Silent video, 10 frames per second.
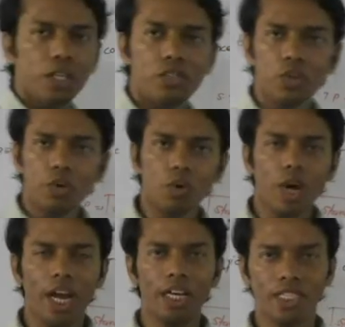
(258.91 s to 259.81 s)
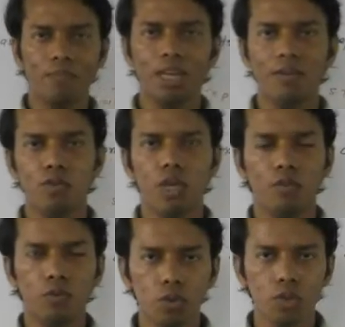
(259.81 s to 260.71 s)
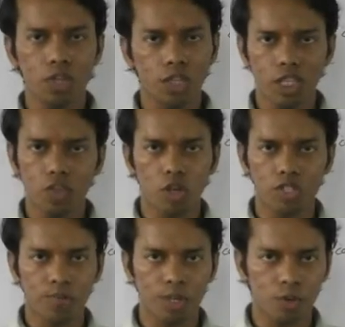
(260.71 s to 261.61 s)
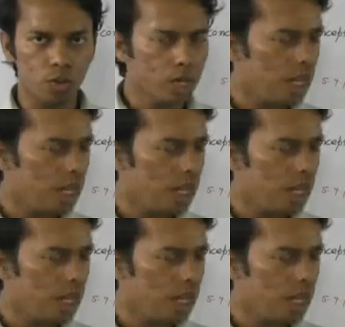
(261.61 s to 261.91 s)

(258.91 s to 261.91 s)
This thing you know, and sometimes you have to use this concept also.